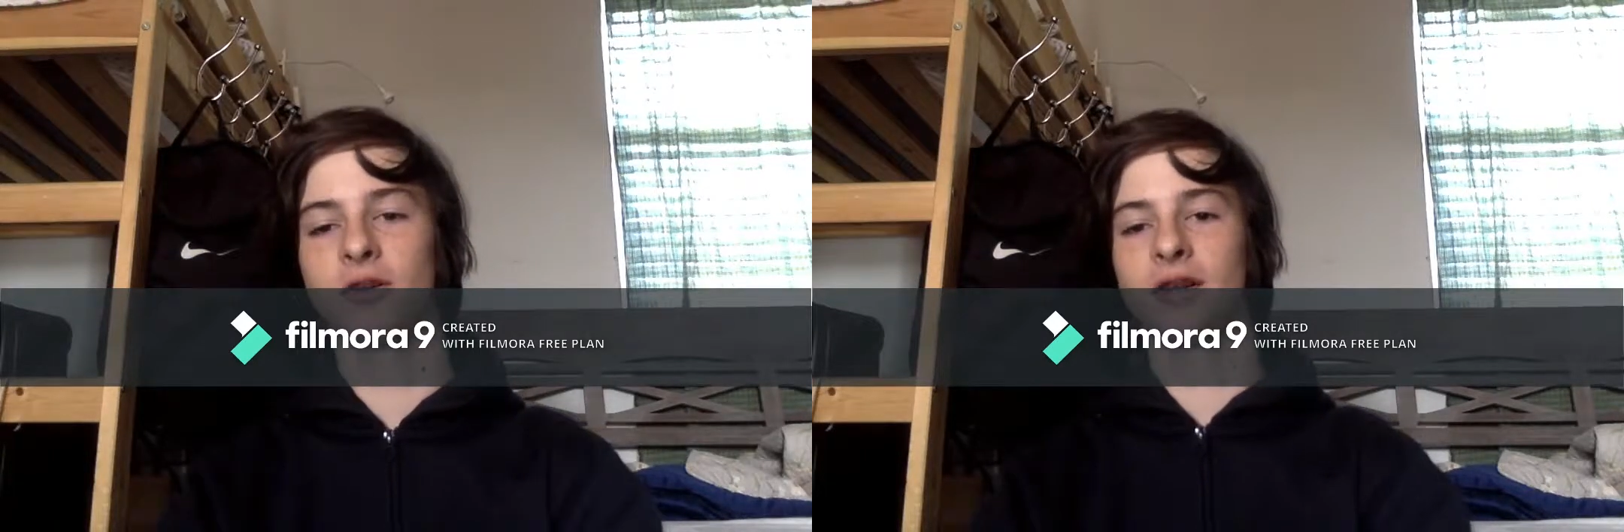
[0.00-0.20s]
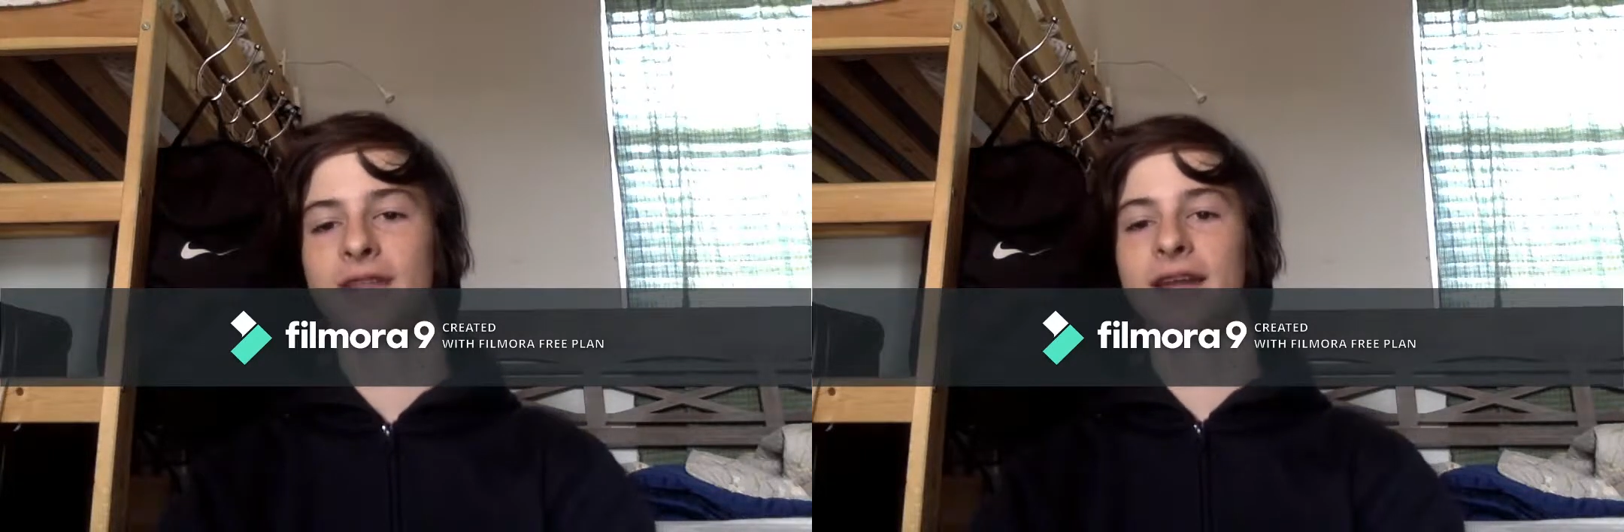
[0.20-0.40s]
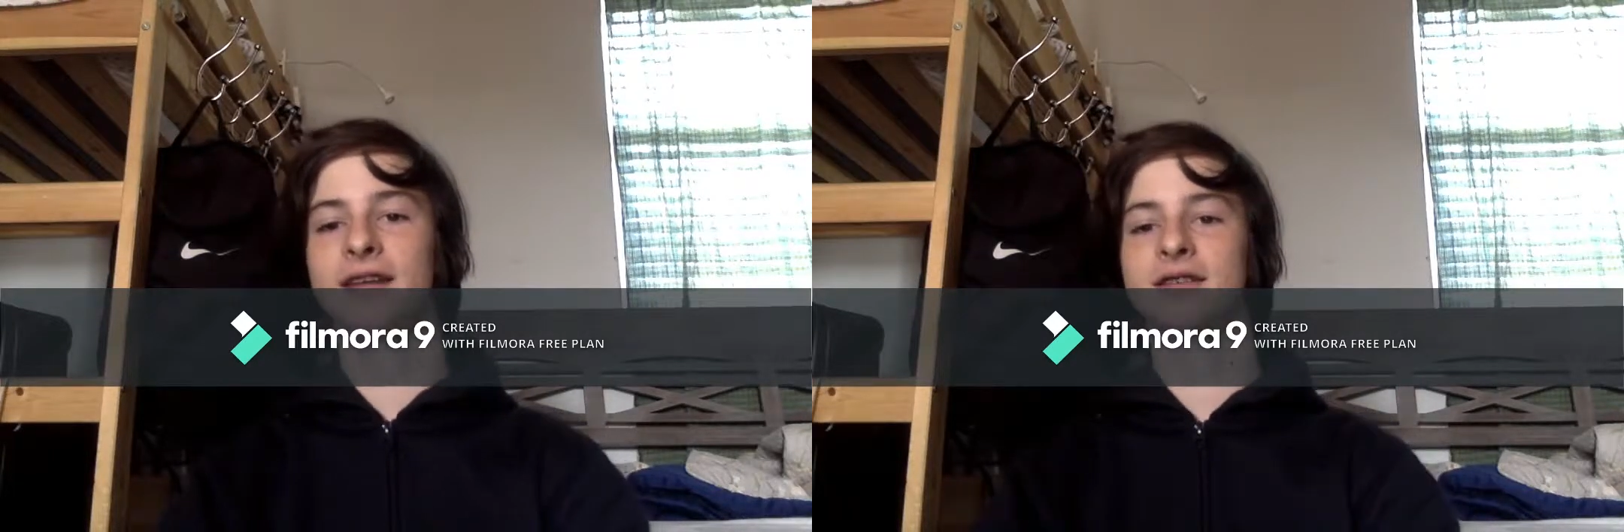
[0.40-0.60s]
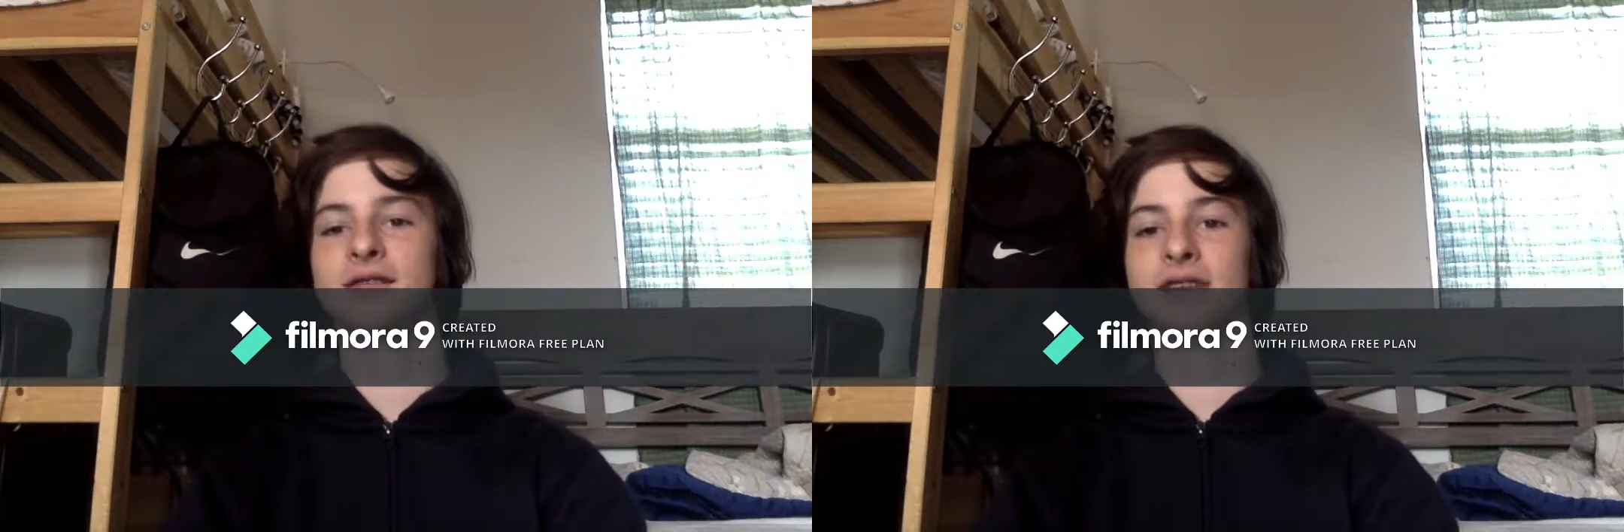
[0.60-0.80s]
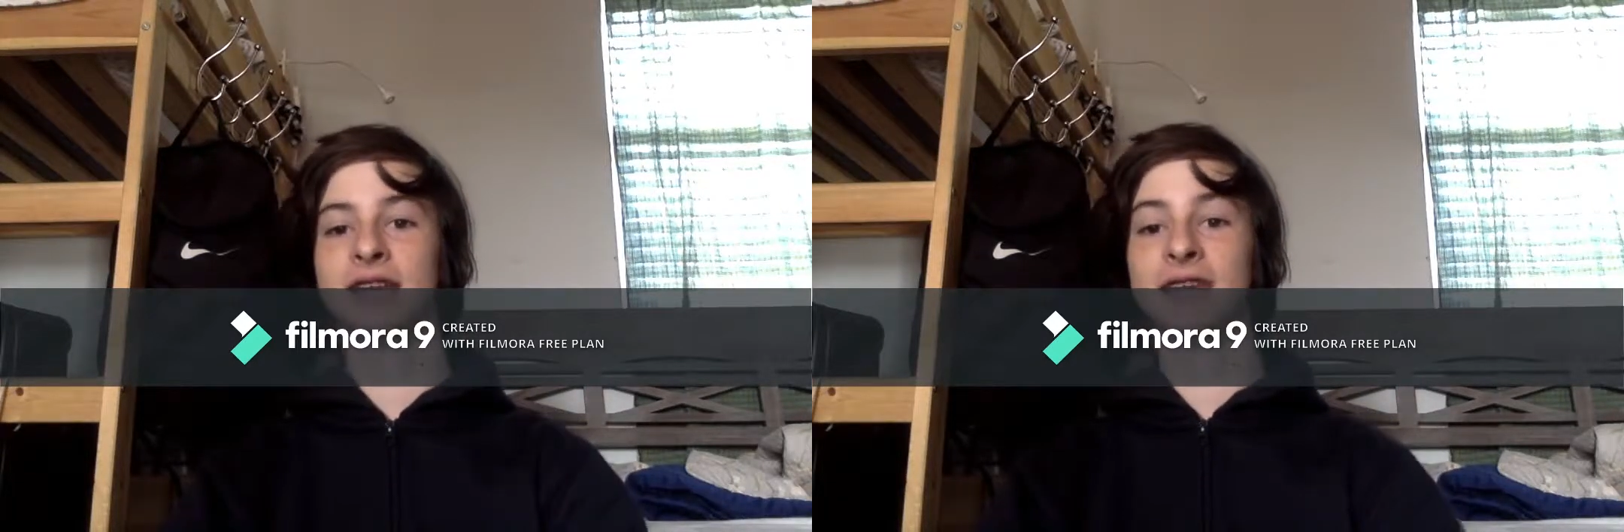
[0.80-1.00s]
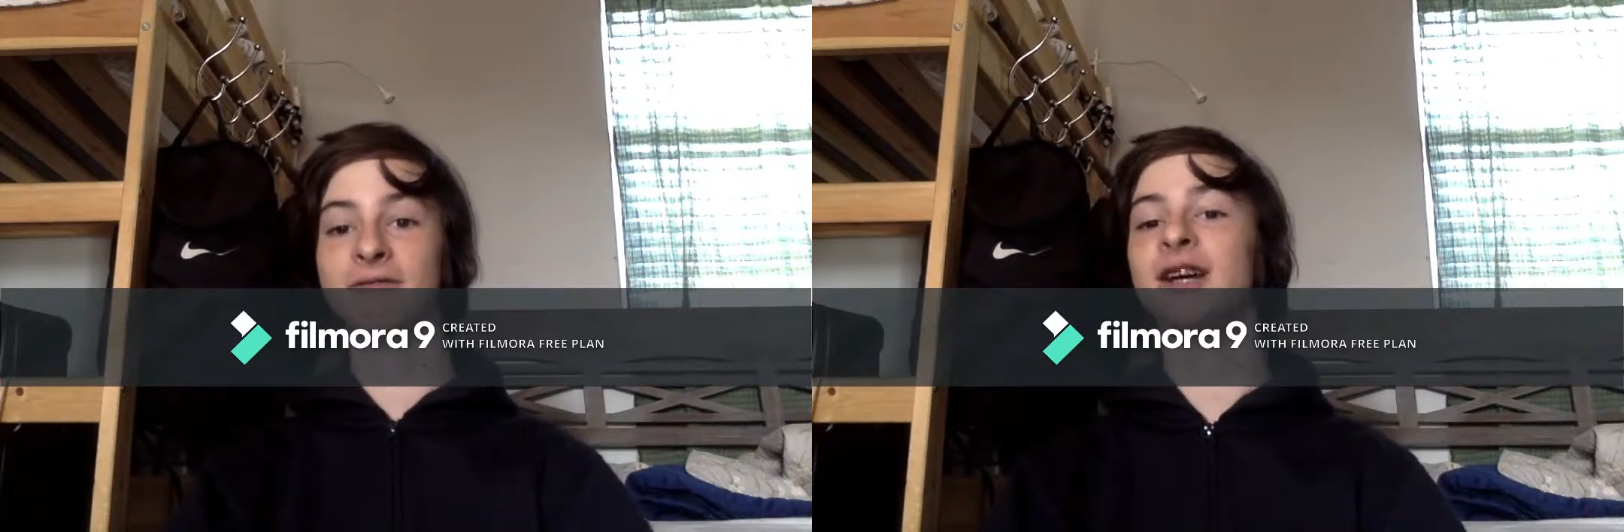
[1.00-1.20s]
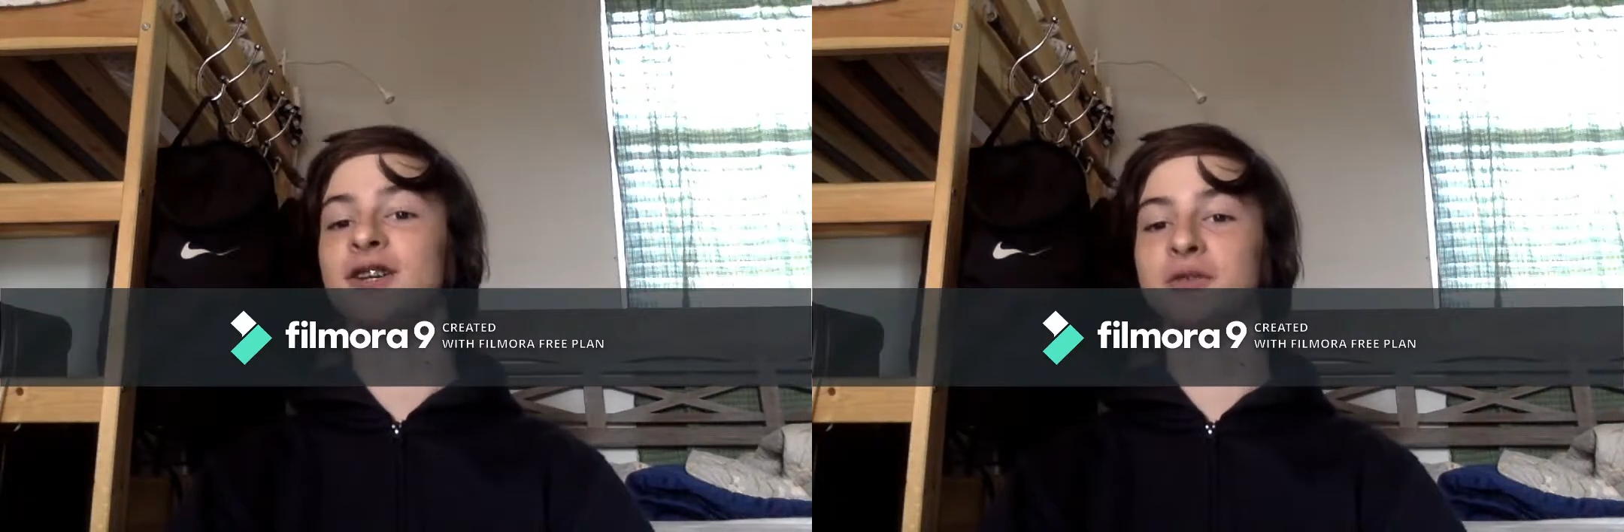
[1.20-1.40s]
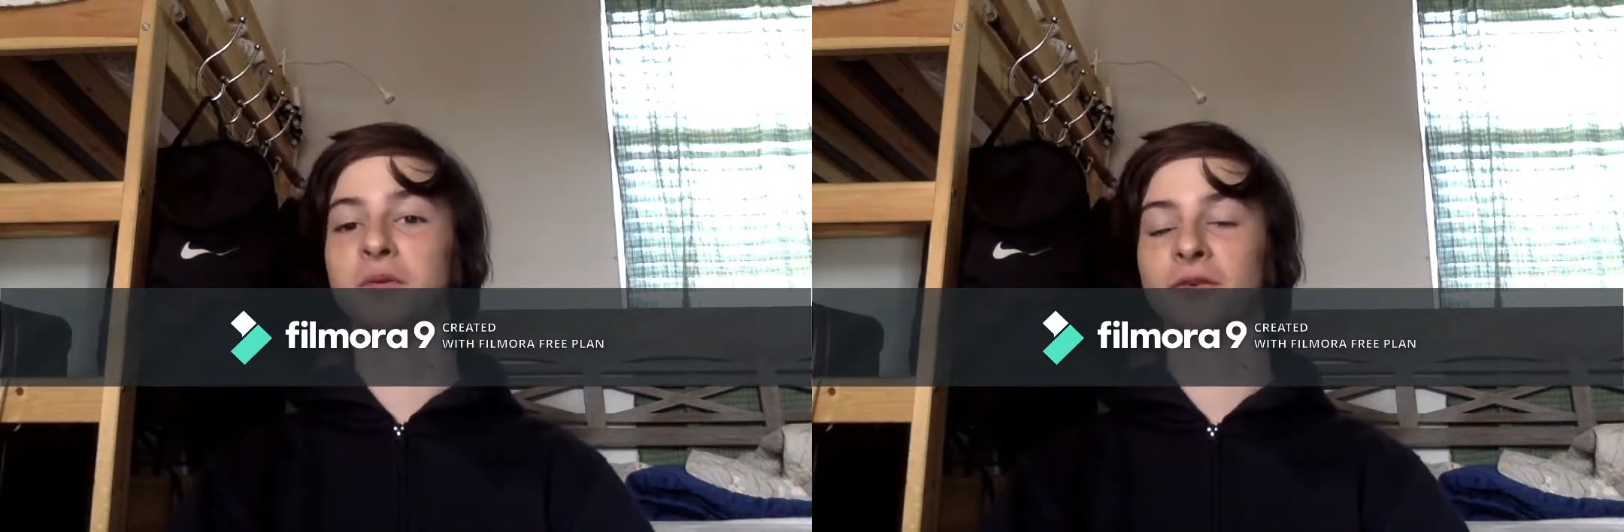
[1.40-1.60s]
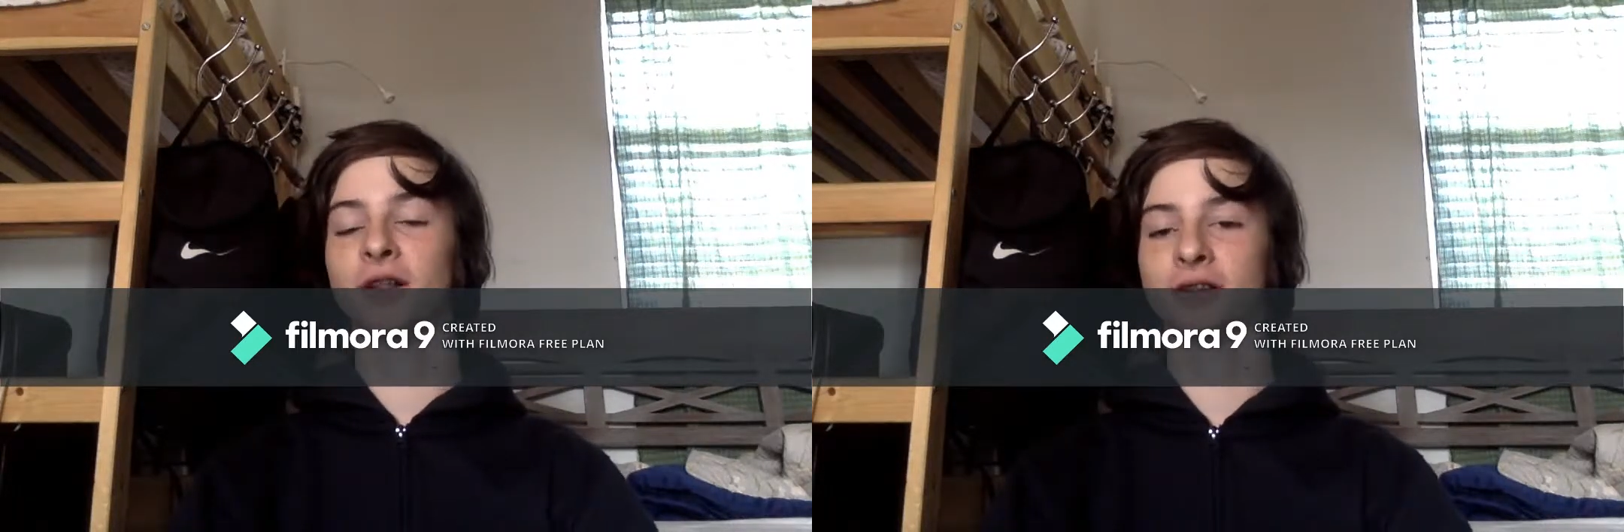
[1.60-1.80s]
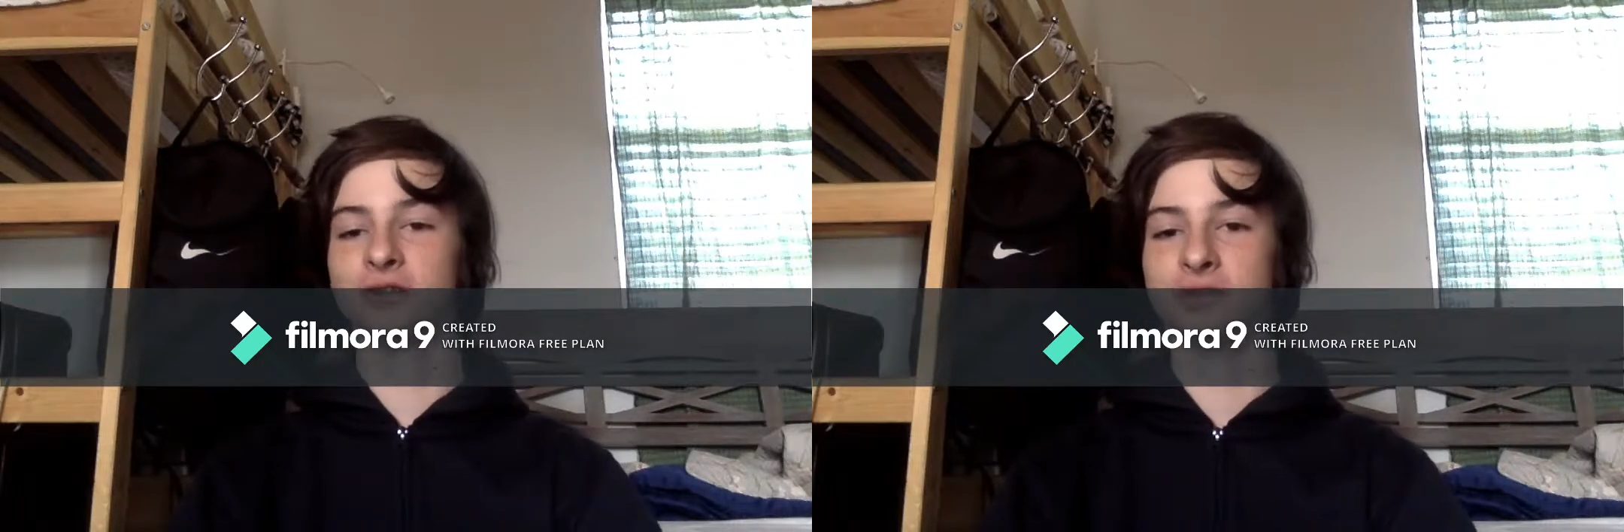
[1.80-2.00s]
and that is inflectional
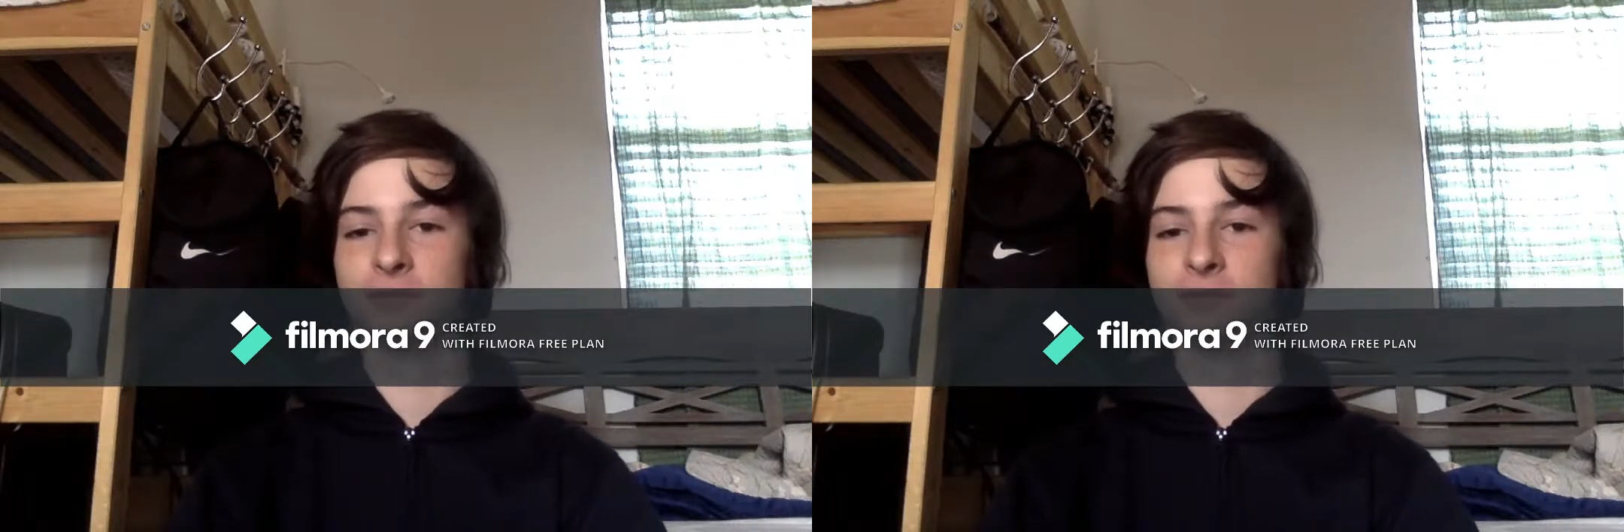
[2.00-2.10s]
morphology.